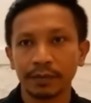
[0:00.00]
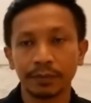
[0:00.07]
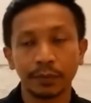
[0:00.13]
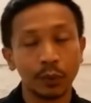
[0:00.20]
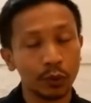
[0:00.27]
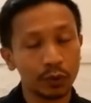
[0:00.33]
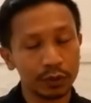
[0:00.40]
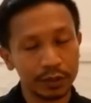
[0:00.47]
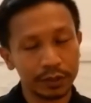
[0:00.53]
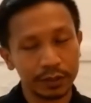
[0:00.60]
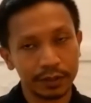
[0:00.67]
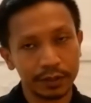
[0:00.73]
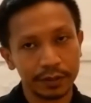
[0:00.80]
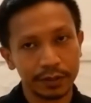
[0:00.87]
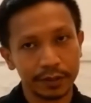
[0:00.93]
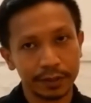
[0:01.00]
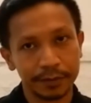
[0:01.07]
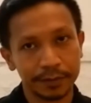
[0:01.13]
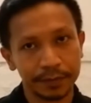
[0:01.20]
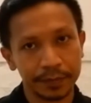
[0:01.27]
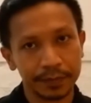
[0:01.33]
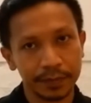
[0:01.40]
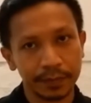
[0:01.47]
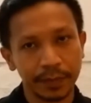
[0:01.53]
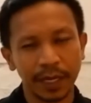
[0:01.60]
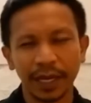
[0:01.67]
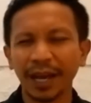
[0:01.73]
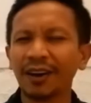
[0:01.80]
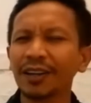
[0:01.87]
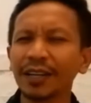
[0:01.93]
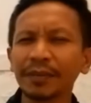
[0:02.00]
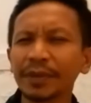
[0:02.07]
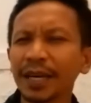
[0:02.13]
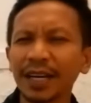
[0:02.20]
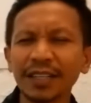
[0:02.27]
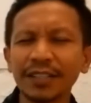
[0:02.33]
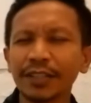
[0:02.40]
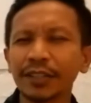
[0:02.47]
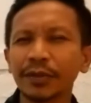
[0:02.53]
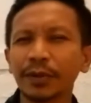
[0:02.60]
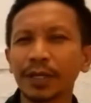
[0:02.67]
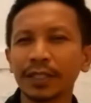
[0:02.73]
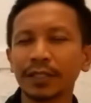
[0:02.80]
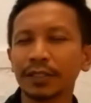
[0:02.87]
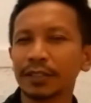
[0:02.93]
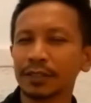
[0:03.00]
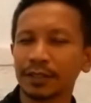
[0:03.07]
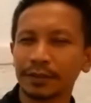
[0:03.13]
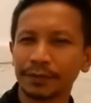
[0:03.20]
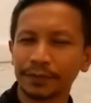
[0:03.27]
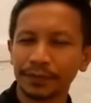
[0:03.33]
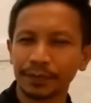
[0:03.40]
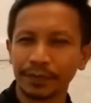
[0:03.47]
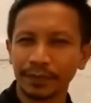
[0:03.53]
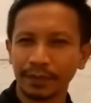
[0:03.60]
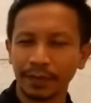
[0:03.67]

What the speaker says: importance. Now let me ask you a question.